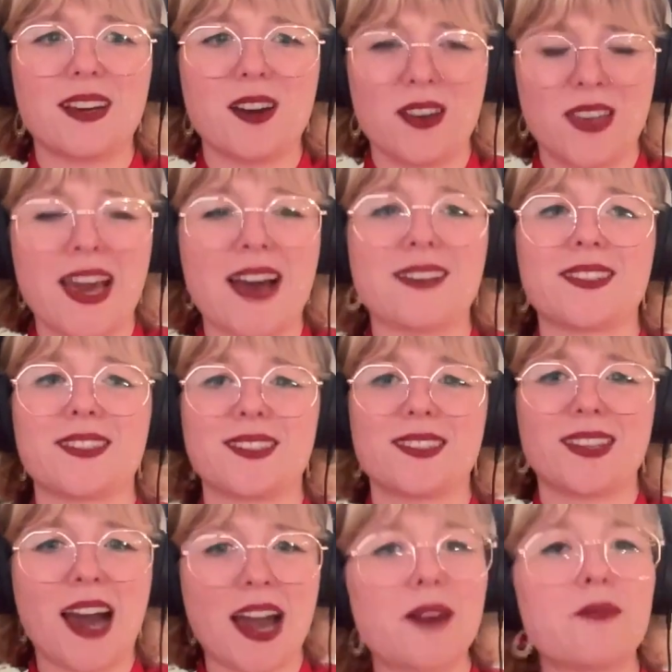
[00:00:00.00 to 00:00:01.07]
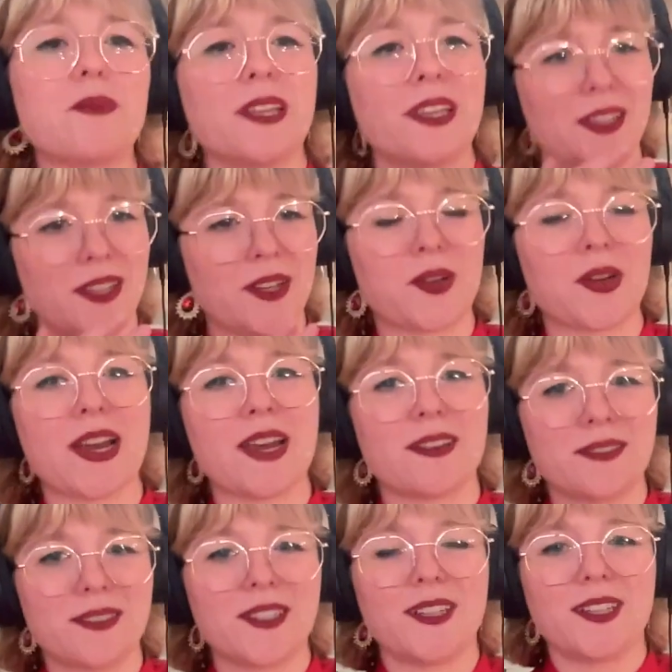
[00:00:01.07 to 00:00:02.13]
Yes, I completely agree.
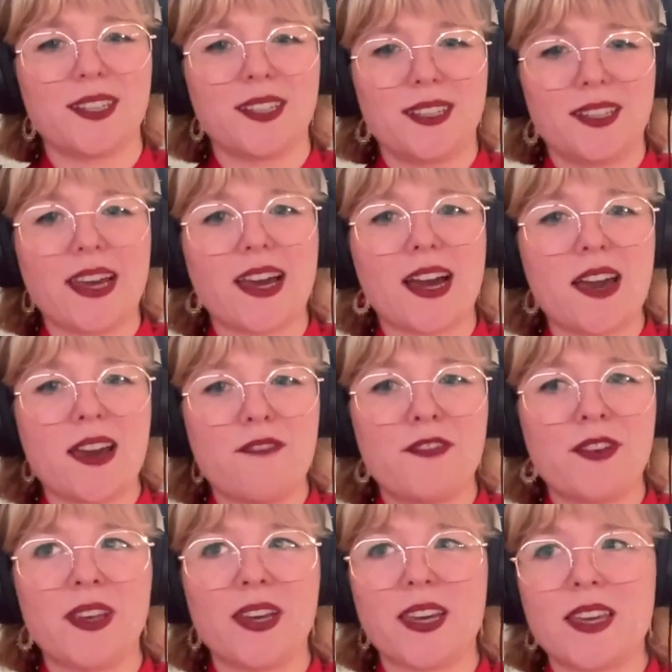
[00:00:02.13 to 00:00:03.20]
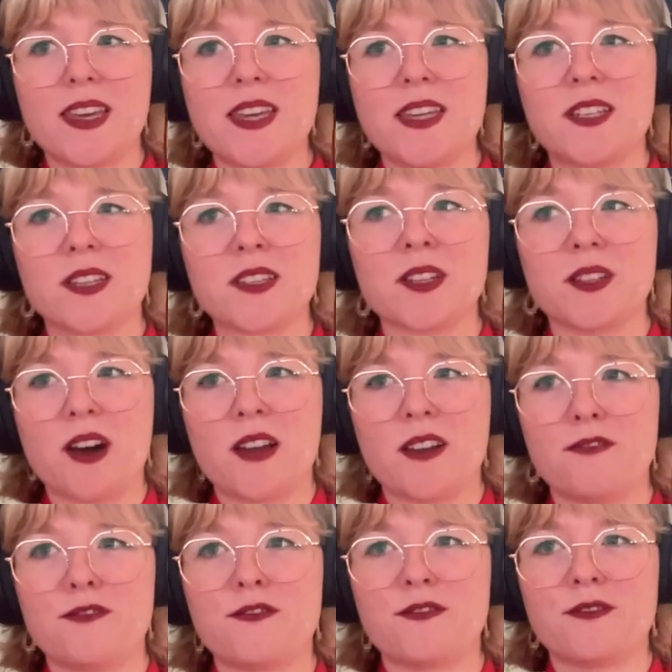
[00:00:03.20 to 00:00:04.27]
Like, I feel like he does a lot
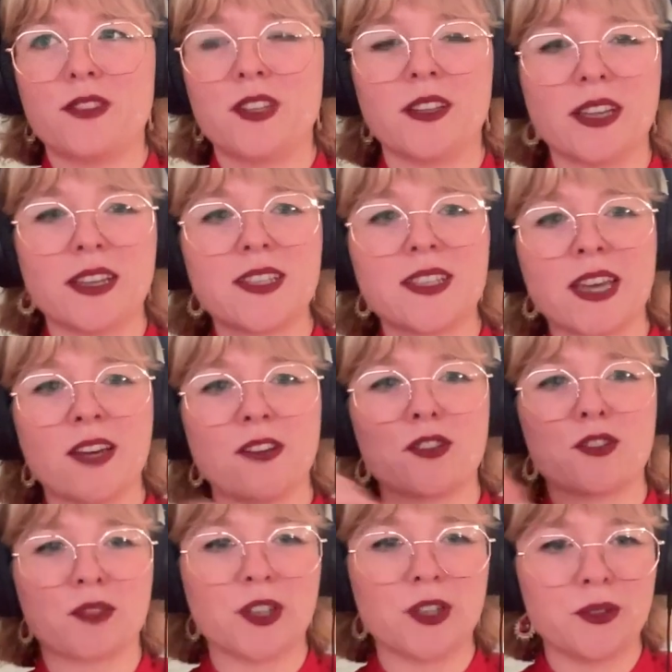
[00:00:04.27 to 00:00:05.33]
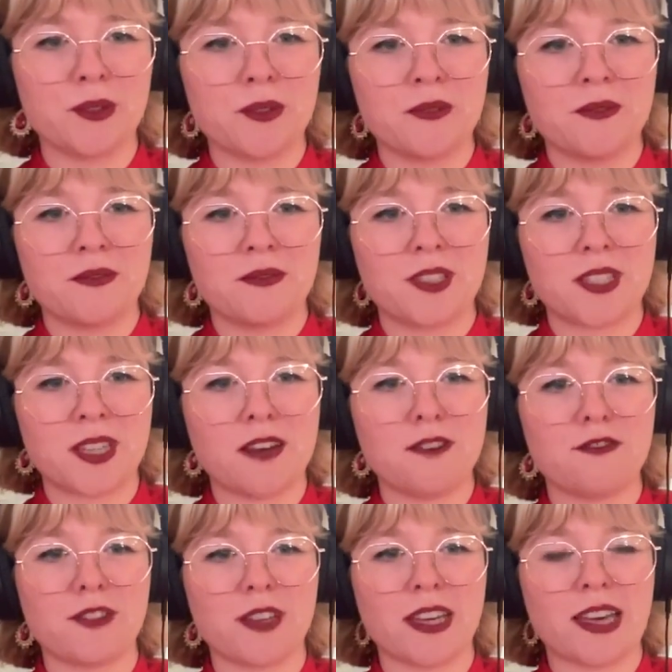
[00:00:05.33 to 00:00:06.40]
of the like sing through
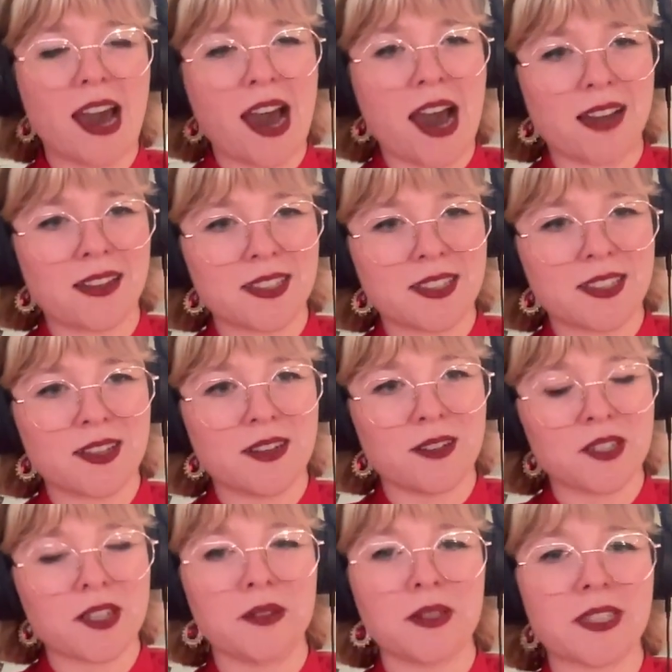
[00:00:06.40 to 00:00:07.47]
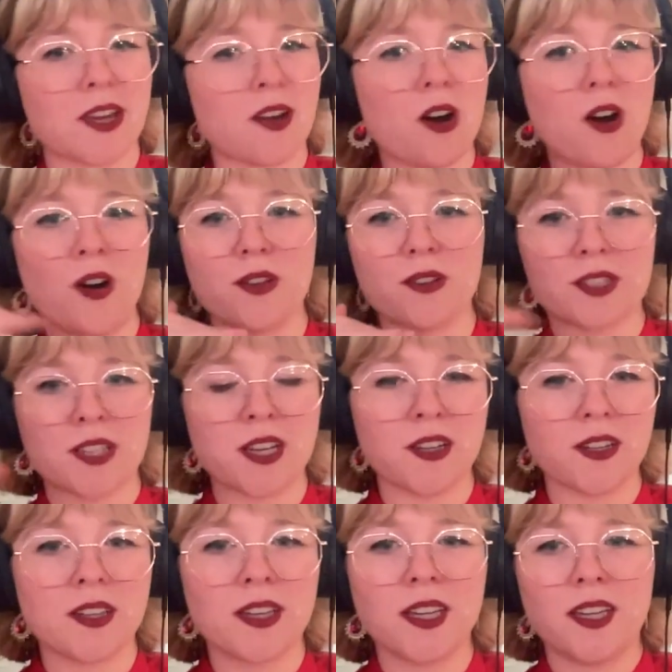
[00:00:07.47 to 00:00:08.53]
stuff, like Cats. Also, it's like all
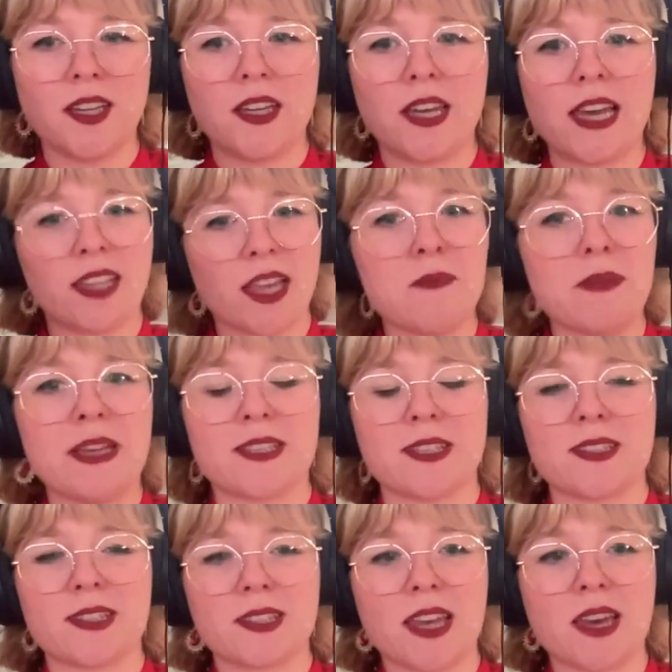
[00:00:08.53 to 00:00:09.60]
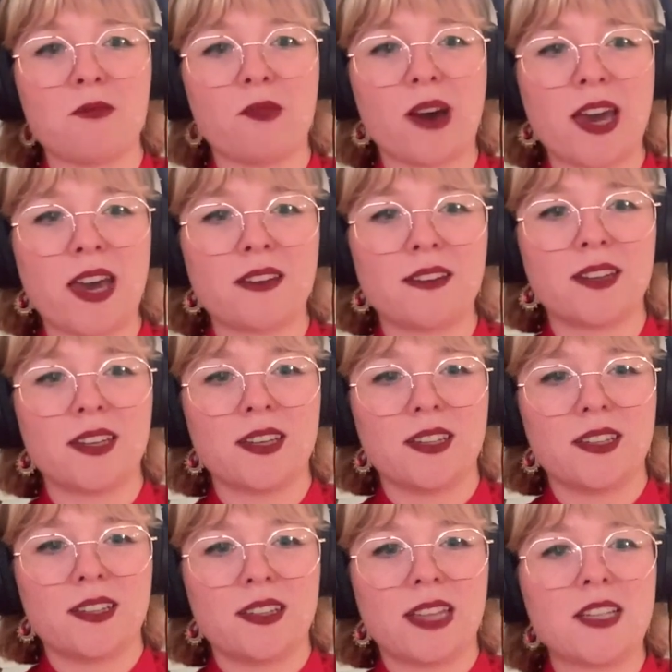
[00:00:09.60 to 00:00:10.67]
sung, and Les Mis is the same way.
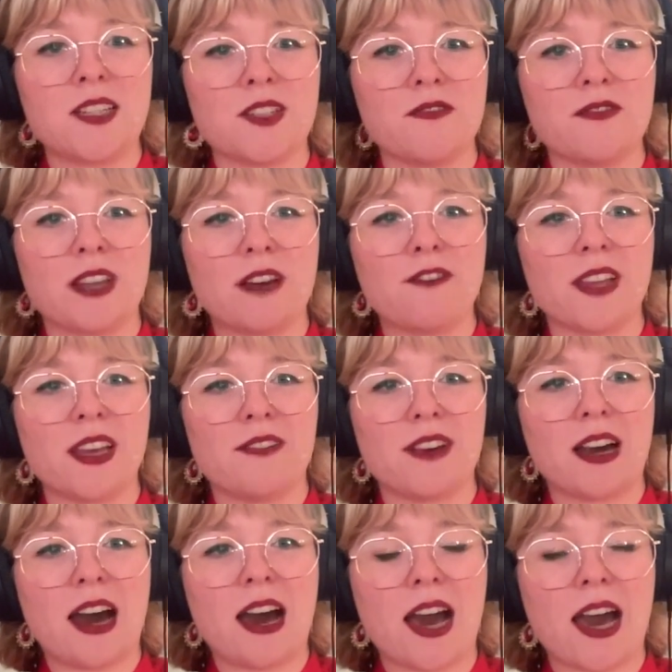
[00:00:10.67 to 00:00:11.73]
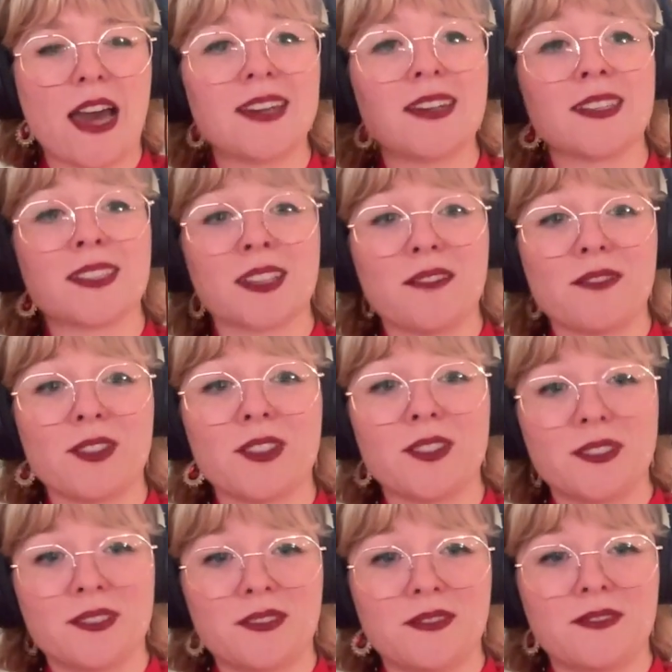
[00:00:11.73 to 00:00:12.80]
They do definitely have a heightened level.